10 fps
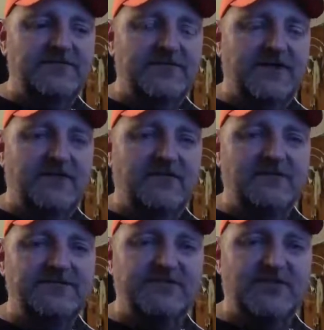
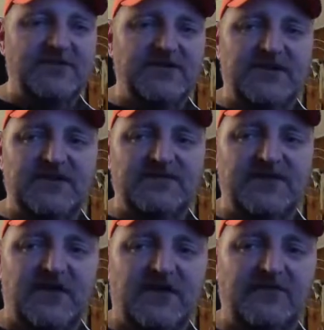what was the one thing I
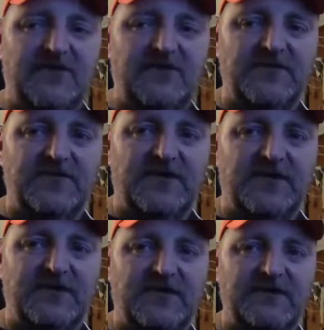saw for
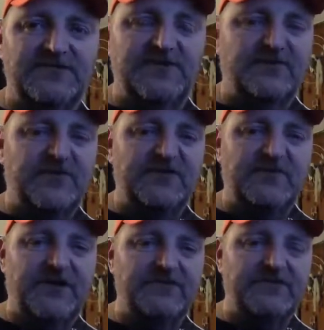it was on
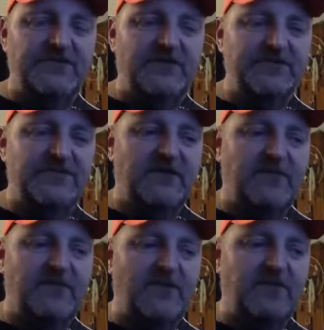Facebook. I should have posted it on my
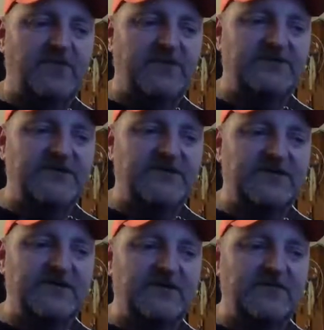wall, but it said
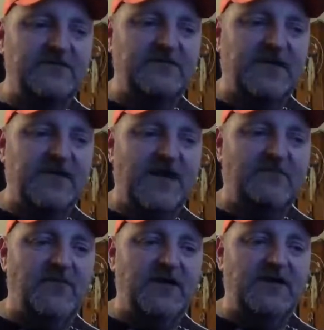I got
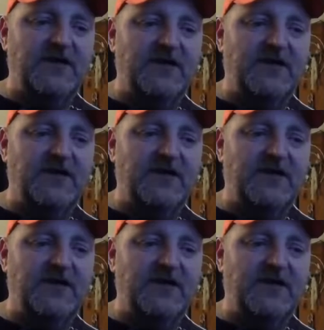my